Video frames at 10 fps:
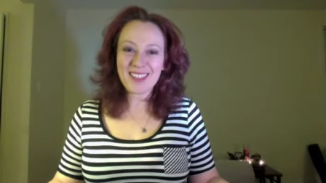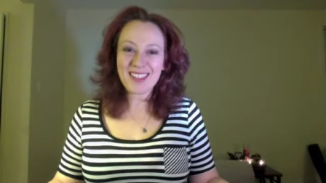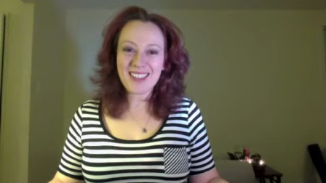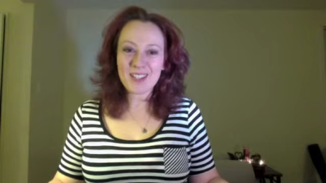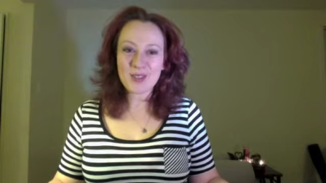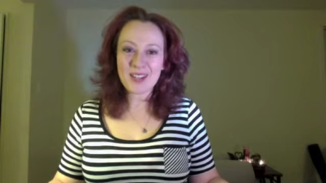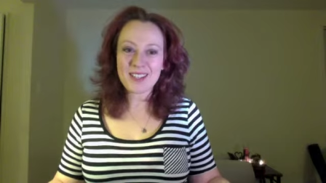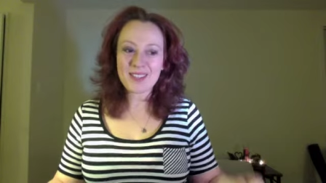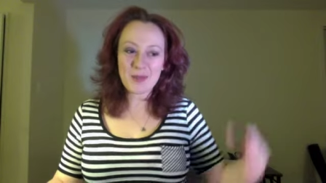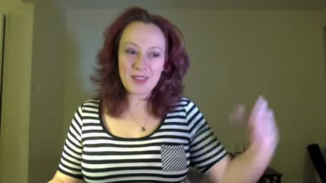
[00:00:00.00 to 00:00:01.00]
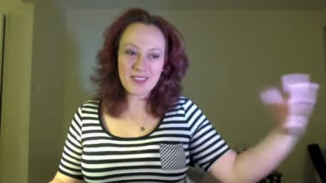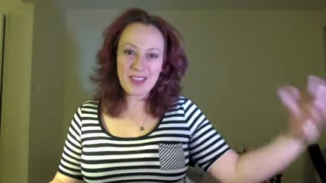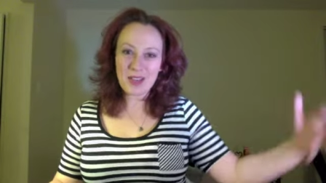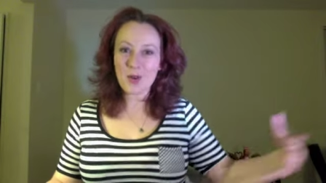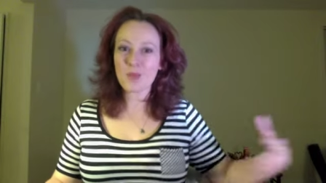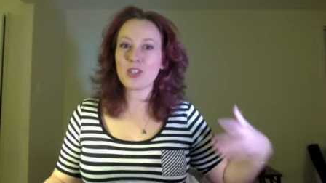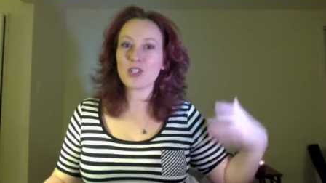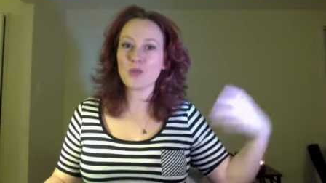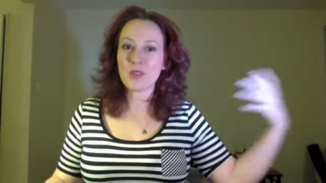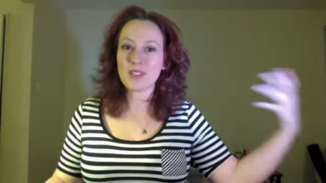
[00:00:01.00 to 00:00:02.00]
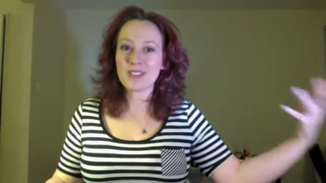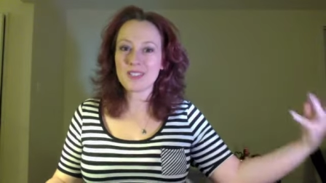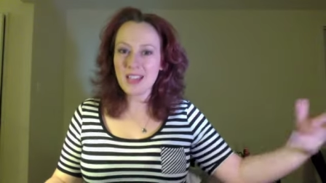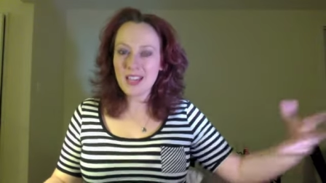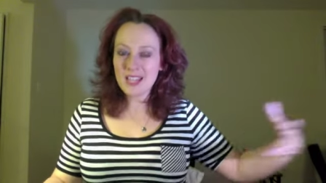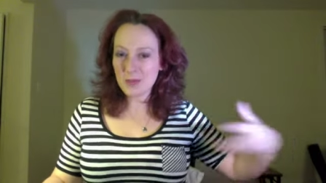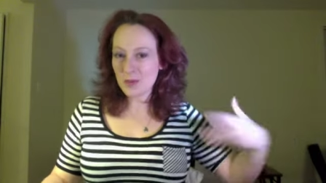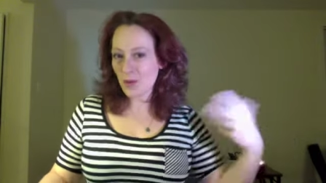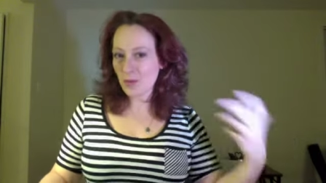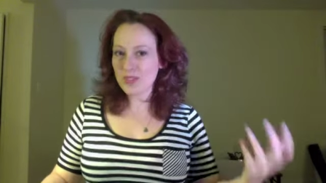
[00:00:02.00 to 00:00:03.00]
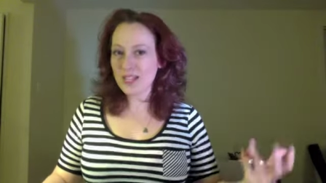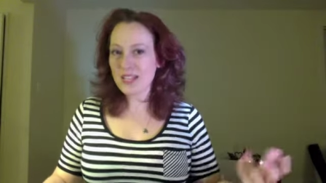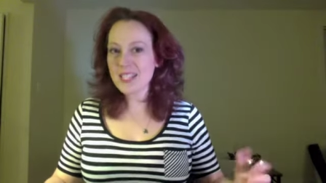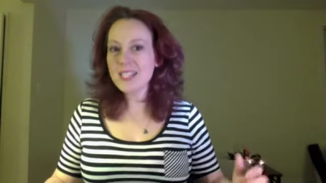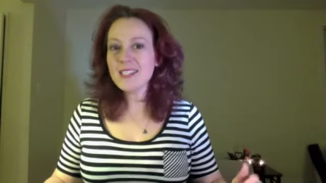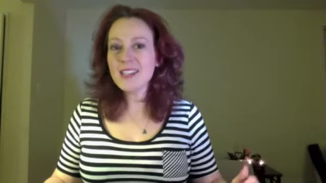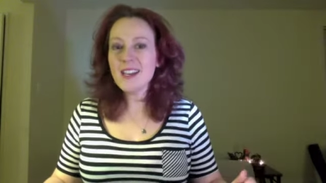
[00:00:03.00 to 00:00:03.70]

they get trained in the way that that corporation wants to be represented.